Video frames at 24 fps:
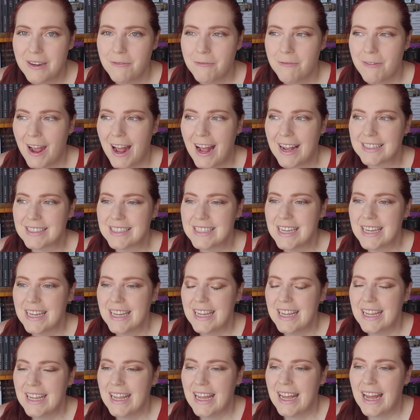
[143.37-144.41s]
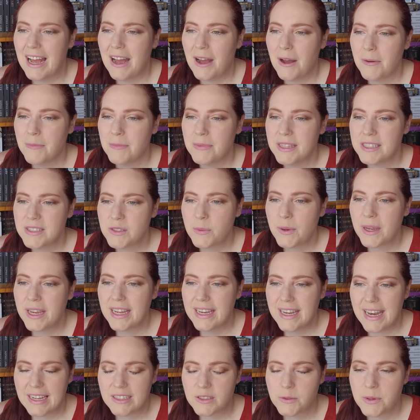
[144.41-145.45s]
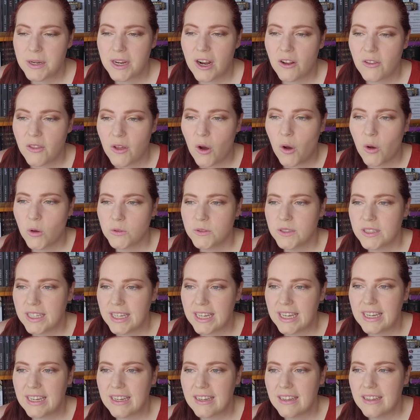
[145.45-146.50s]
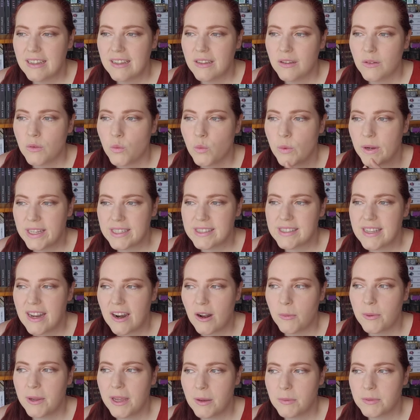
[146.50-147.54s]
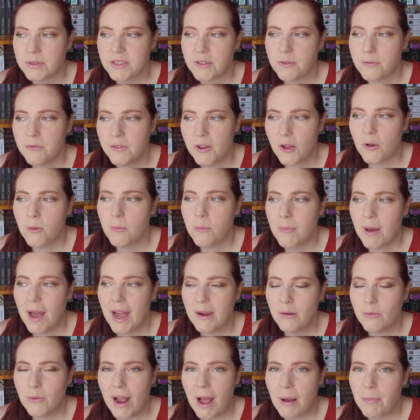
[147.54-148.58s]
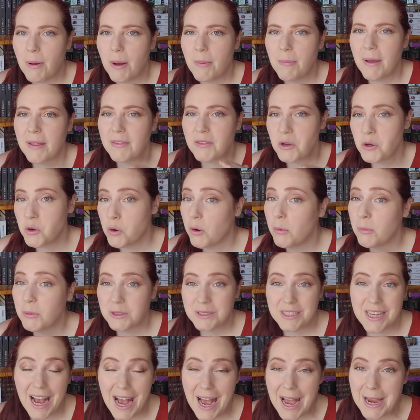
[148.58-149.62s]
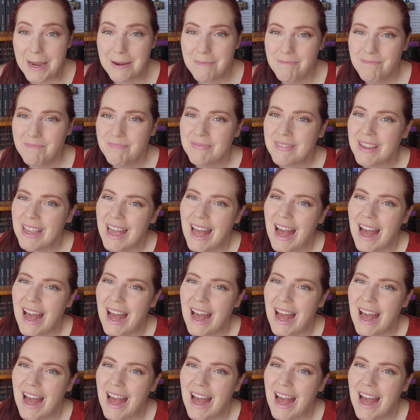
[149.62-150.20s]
In fact, um, this weekend, next week are the only weeks that I'll be able to film my wrap up at the normal time